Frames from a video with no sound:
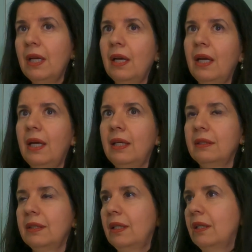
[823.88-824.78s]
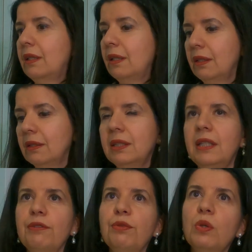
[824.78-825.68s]
And the
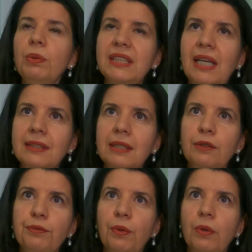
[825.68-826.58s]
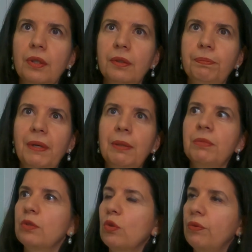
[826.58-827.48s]
CFO was asking for
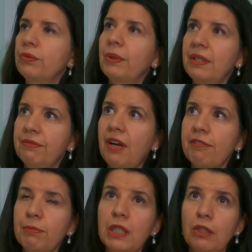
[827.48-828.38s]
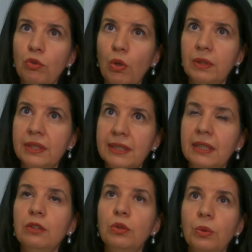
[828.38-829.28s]
payment of $25 million
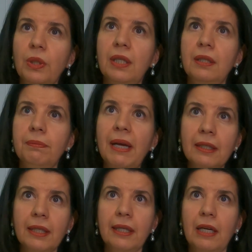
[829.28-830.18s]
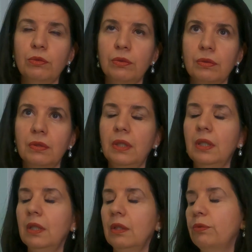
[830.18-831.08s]
into a bank account
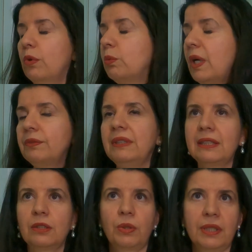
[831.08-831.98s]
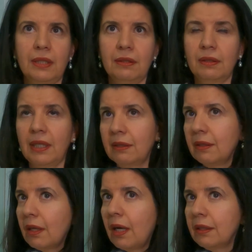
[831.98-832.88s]
for one reason or another. And
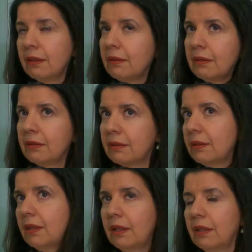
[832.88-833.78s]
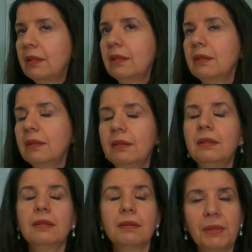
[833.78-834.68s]
the guy didn't
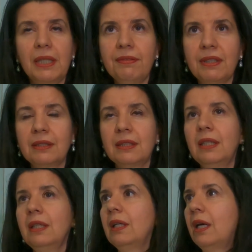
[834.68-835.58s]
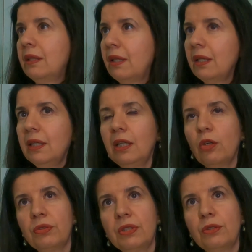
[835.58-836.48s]
believe it. And then he
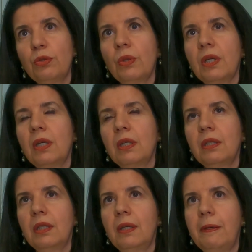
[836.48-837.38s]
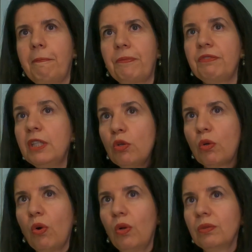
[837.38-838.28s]
got into a video
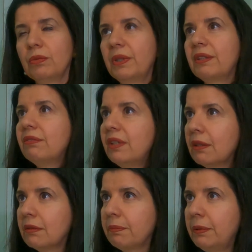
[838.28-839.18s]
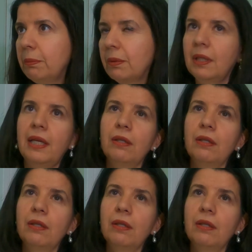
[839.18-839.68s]
call with 3 other people. And